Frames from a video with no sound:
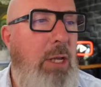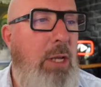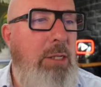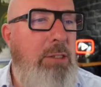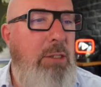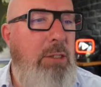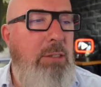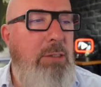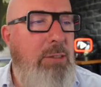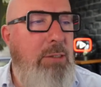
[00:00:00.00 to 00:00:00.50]
as
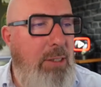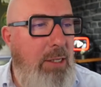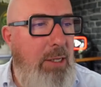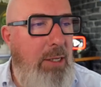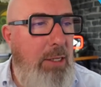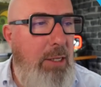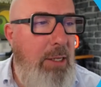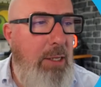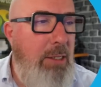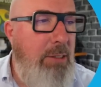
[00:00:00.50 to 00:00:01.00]
you can
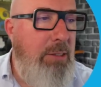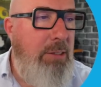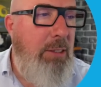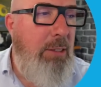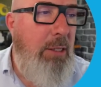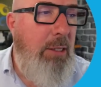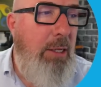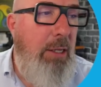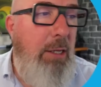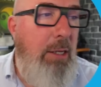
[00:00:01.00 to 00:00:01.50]
see is in
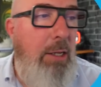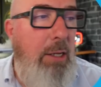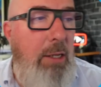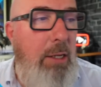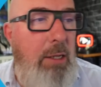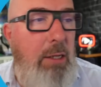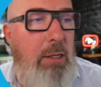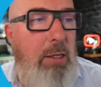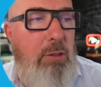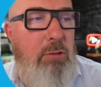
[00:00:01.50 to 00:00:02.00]

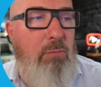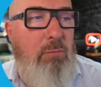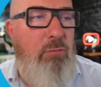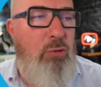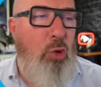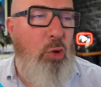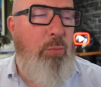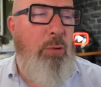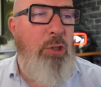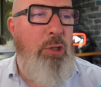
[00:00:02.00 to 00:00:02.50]
the sort of
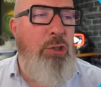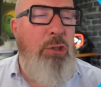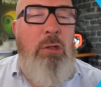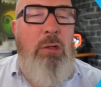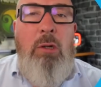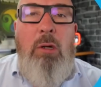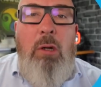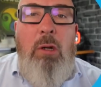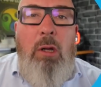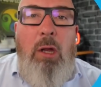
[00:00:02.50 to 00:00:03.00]
topish
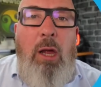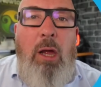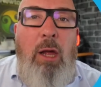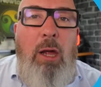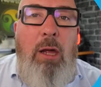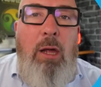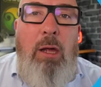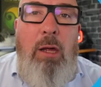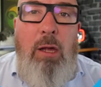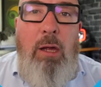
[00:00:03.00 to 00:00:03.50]

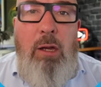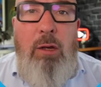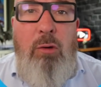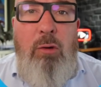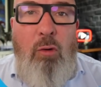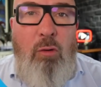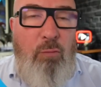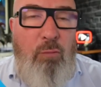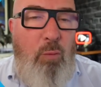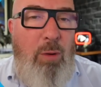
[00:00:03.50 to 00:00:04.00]

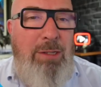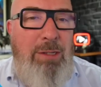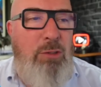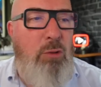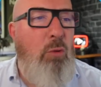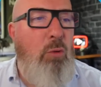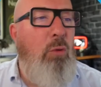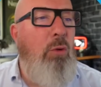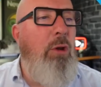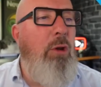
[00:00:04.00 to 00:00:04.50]
northwest
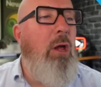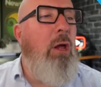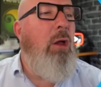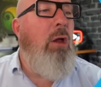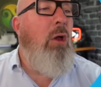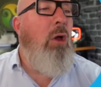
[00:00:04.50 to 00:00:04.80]
corner